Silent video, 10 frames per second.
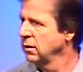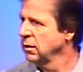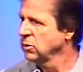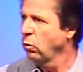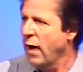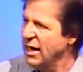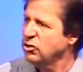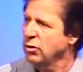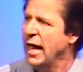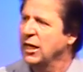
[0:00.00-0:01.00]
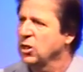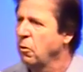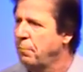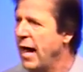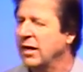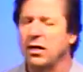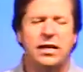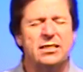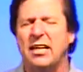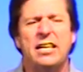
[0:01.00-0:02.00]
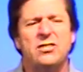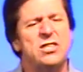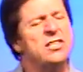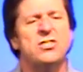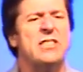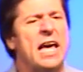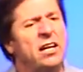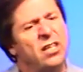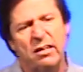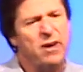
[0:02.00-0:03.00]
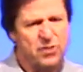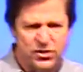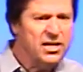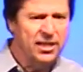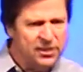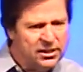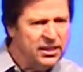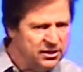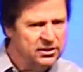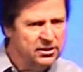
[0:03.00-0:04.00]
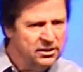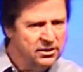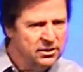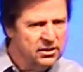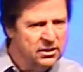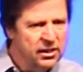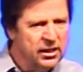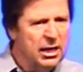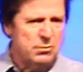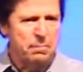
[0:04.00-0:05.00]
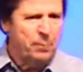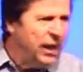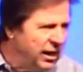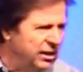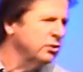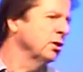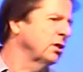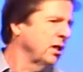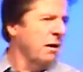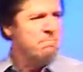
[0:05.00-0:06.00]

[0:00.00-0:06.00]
So why try to go back there? It's, a, it's the insanity of our sin, isn't it? It keeps appealing to us to come